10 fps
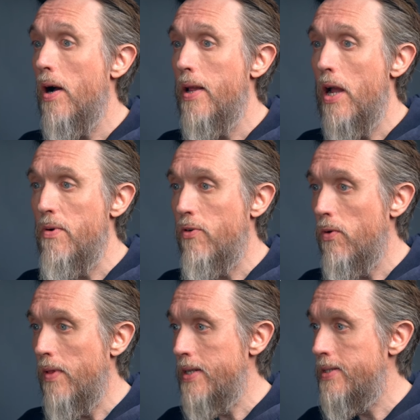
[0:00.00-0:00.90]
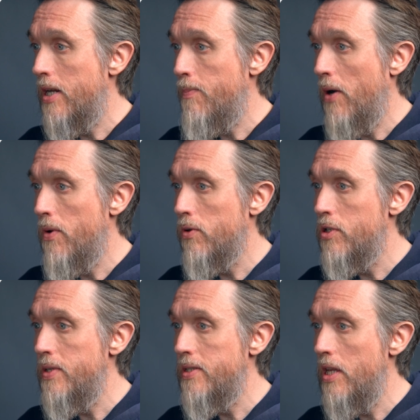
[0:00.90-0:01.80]
yeah, we've got that set up. How we want
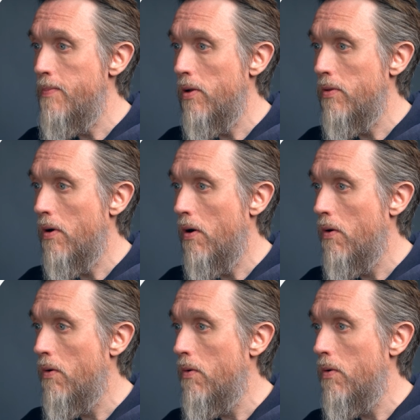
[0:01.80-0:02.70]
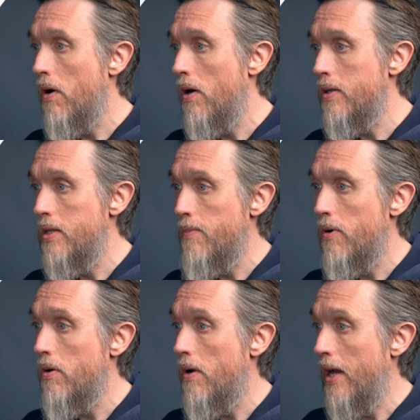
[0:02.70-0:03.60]
to is email the whole
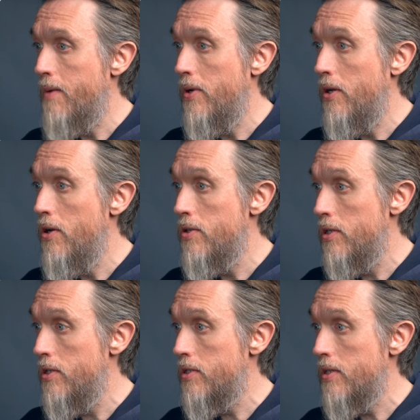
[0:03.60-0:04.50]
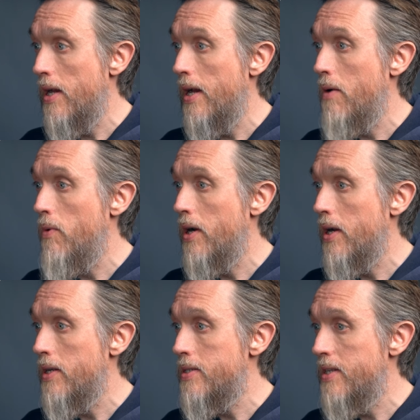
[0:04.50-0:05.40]
demo admin users, and we're
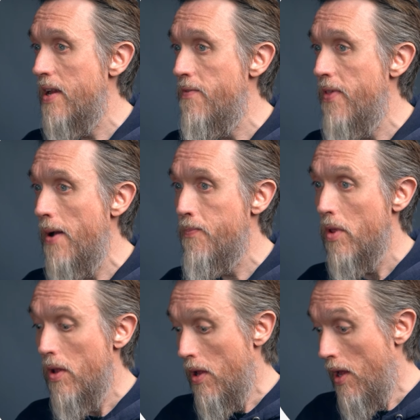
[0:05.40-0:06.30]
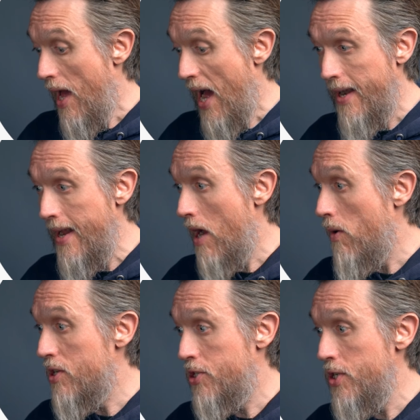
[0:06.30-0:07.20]
going to save that. And
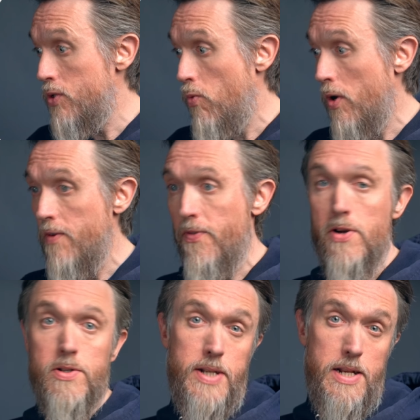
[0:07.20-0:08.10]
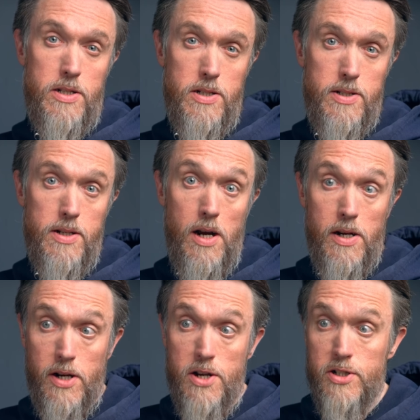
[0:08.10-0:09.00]
now, as soon as one of those sensors
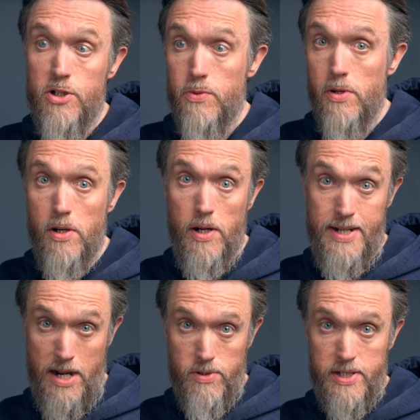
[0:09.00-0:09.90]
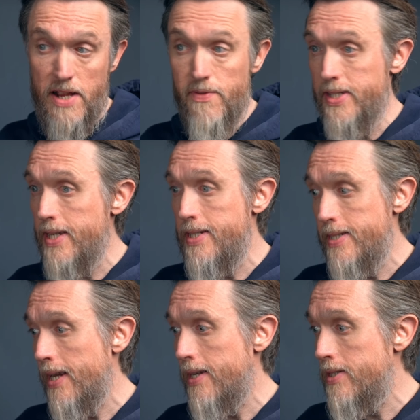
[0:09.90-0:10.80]
goes into a down state for 60
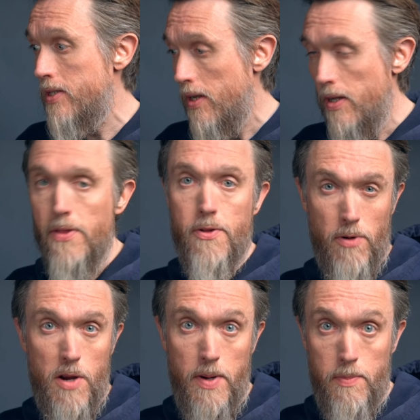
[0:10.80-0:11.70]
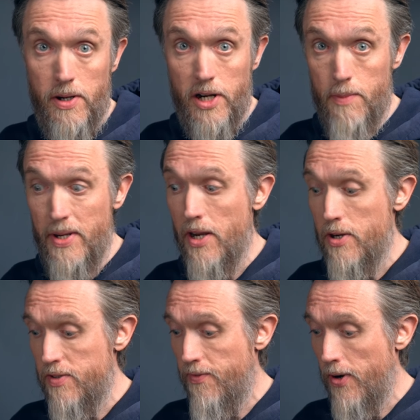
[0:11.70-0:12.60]
seconds, the right people are going to be
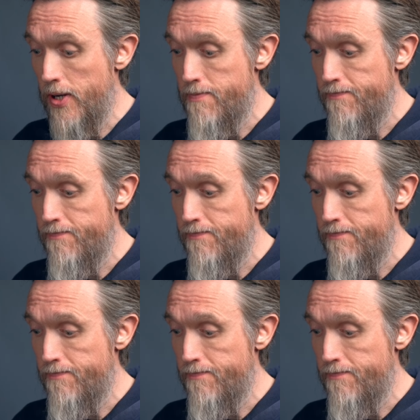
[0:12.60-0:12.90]
notified.